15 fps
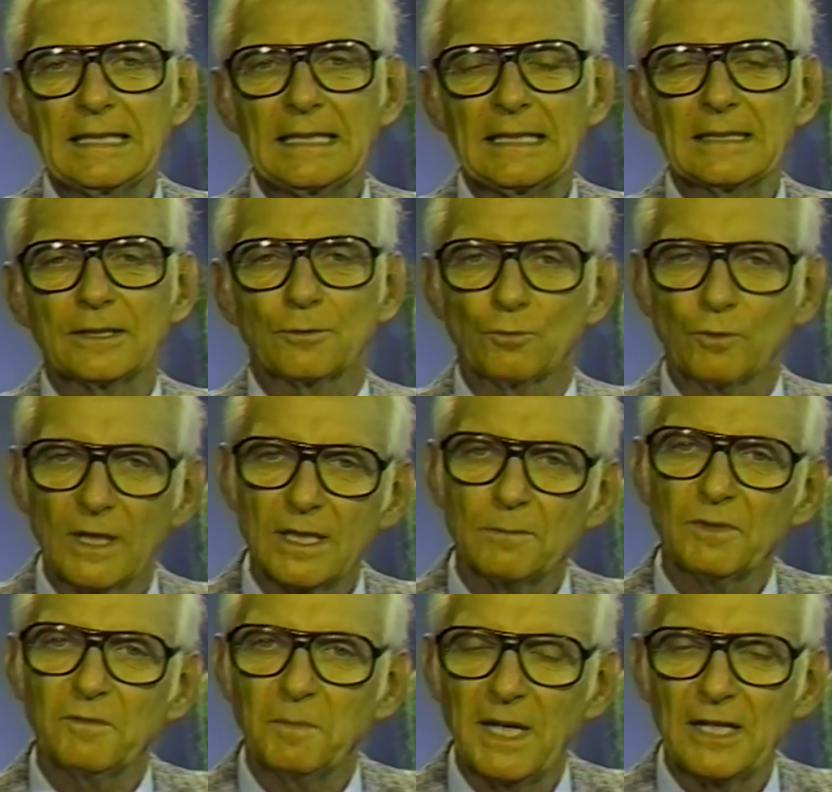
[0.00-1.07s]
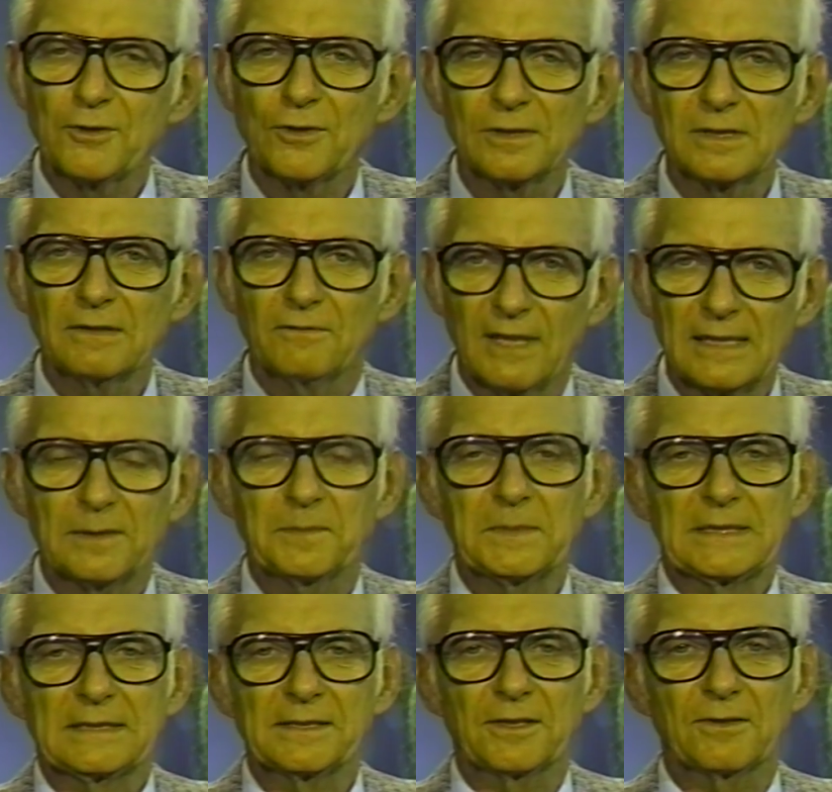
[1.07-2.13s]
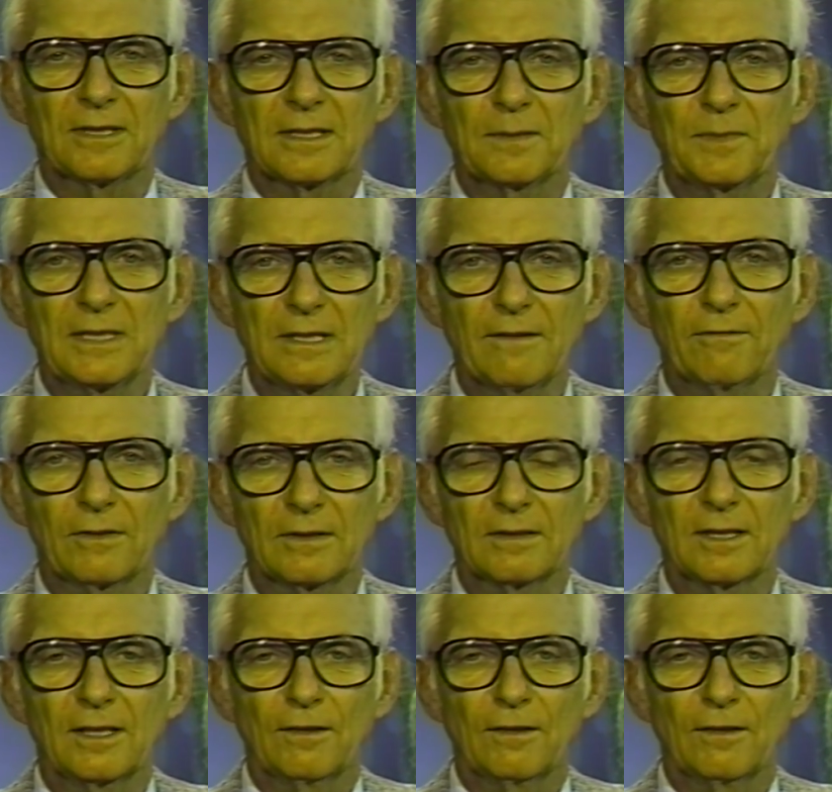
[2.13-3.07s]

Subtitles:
and the rhythm of module development is going to be different